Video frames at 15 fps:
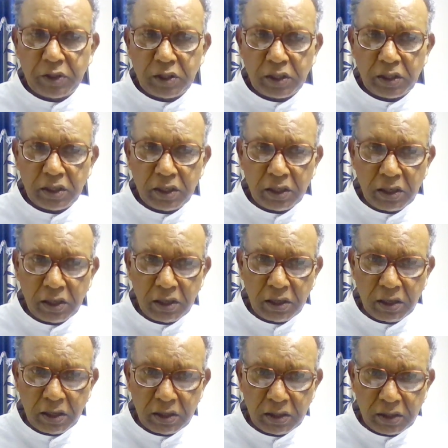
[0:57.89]
the
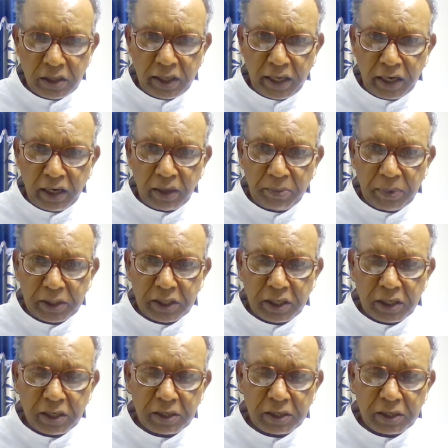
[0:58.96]
younger brother